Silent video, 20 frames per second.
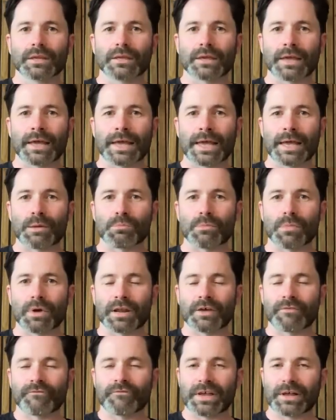And
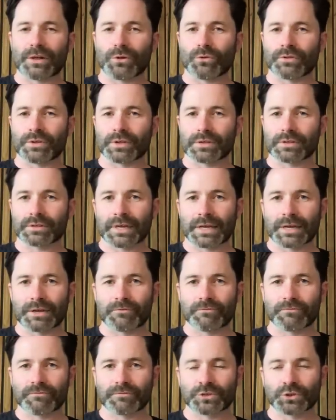I felt the kind
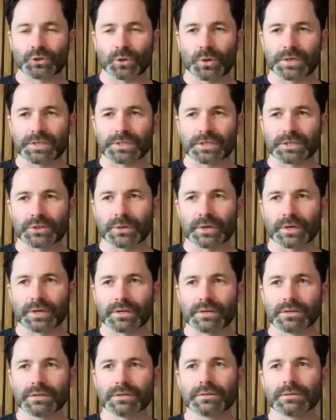of choice to do it
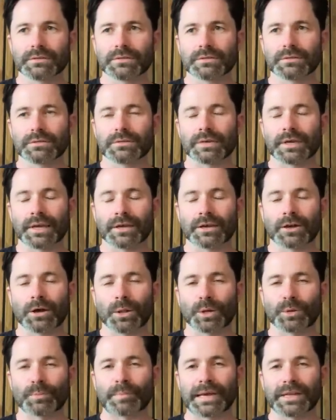in
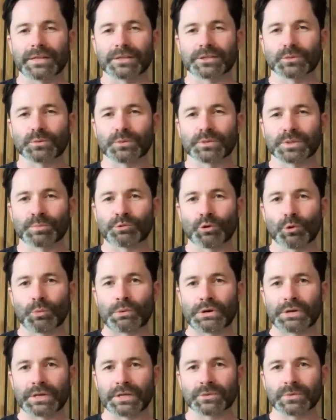colour pencil was
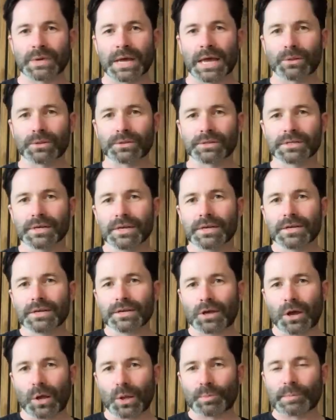appropriate, as well as
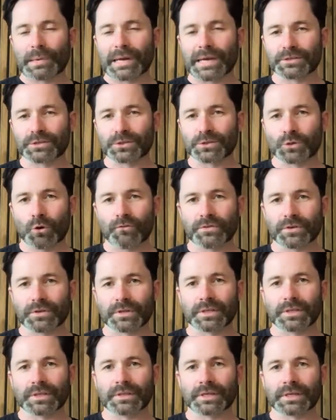colour pencil is often
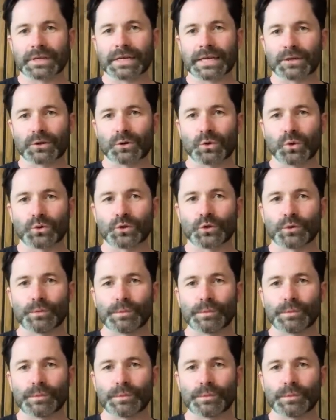the kind of go-to